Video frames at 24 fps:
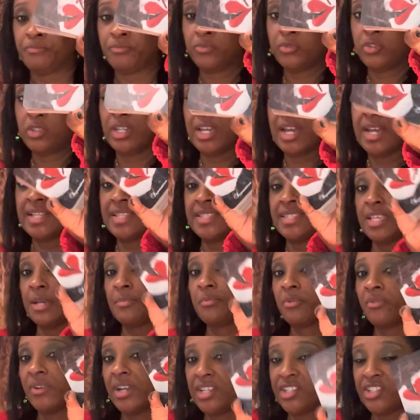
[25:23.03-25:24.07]
You got
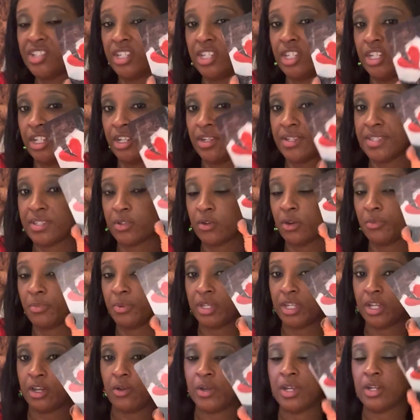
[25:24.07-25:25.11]
separation here,
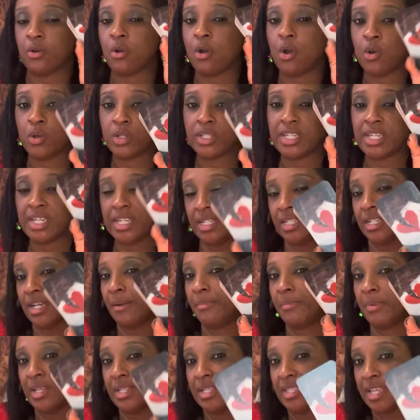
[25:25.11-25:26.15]
Scorpio. It'll only end up
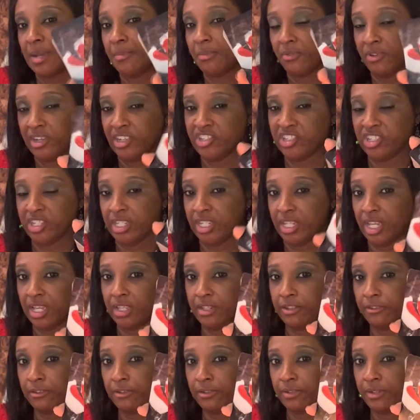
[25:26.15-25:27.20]
in separation again.